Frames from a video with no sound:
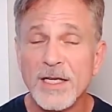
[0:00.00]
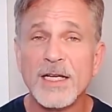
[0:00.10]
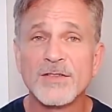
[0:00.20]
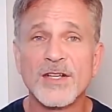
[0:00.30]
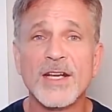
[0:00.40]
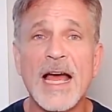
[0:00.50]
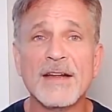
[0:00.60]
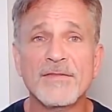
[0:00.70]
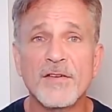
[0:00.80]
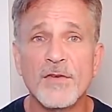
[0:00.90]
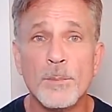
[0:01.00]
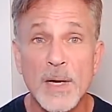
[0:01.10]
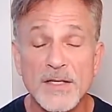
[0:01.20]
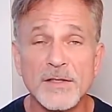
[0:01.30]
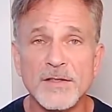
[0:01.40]
It's a life of
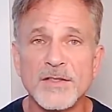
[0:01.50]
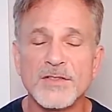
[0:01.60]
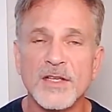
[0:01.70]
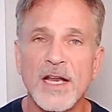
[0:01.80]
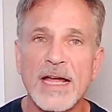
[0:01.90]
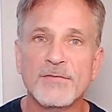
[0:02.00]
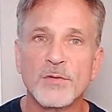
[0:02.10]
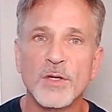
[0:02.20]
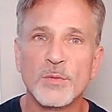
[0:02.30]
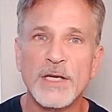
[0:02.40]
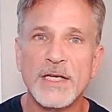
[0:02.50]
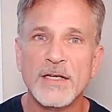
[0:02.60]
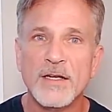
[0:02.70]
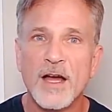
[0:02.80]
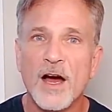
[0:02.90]
abundance. It's a life where we
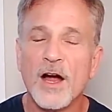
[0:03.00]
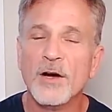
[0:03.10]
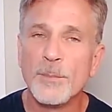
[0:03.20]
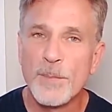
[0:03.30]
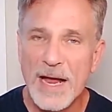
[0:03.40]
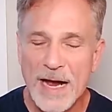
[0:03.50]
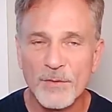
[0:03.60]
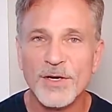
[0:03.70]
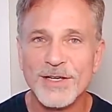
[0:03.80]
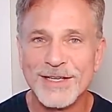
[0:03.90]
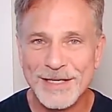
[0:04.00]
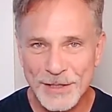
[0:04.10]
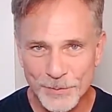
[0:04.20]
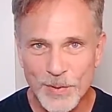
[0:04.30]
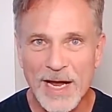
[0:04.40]
are empowered
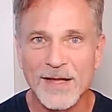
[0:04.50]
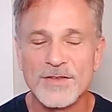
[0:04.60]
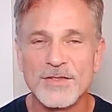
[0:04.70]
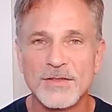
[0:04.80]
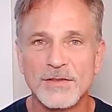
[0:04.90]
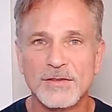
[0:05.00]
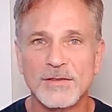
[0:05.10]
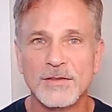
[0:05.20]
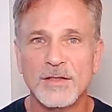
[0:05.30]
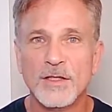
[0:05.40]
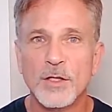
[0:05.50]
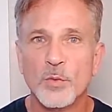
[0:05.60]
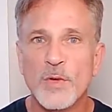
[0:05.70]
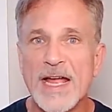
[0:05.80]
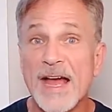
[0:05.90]
empaths.
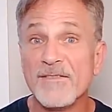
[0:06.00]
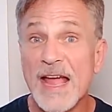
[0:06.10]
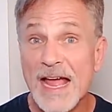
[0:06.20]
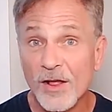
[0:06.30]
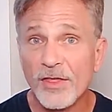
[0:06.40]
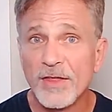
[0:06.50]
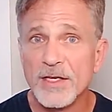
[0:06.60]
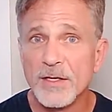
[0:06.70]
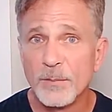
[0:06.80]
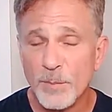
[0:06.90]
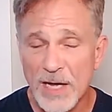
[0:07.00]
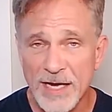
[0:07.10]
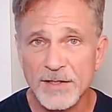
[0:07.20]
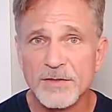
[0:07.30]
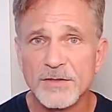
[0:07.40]
We have healthy
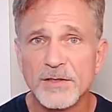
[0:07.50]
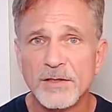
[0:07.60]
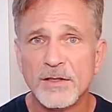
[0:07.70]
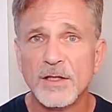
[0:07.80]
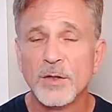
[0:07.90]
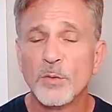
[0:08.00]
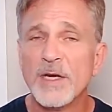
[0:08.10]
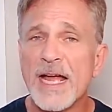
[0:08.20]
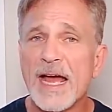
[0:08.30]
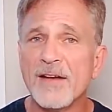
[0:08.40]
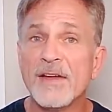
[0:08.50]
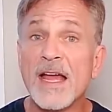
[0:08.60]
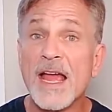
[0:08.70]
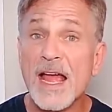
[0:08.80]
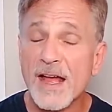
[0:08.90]
bodies. We have
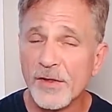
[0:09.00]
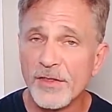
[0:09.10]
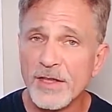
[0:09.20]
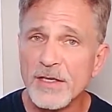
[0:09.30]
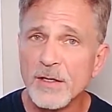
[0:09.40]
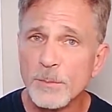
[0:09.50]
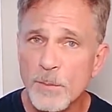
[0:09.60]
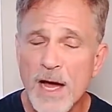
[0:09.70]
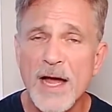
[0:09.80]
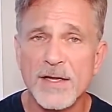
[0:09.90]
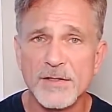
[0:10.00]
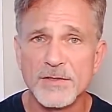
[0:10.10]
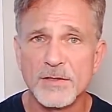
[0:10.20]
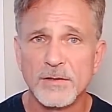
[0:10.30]
healthy minds.